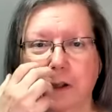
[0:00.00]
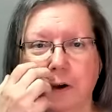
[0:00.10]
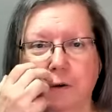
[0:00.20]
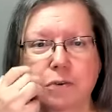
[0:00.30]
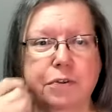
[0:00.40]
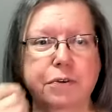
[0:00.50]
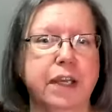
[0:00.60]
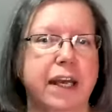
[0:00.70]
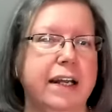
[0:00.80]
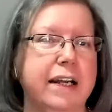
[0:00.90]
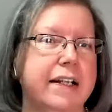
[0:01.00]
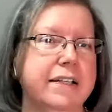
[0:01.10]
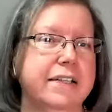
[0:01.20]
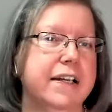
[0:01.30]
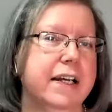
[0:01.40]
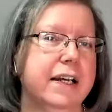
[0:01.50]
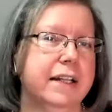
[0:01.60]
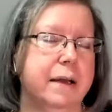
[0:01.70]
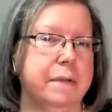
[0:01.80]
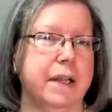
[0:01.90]
Those who cannot
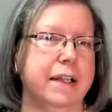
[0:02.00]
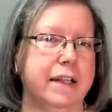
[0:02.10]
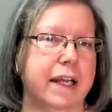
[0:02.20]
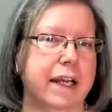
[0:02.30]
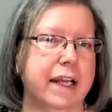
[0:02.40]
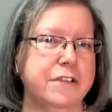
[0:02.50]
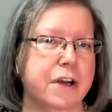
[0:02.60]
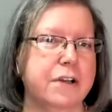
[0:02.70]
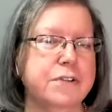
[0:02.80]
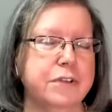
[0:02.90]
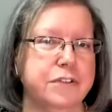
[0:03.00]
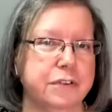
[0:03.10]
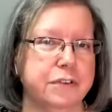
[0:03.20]
it's also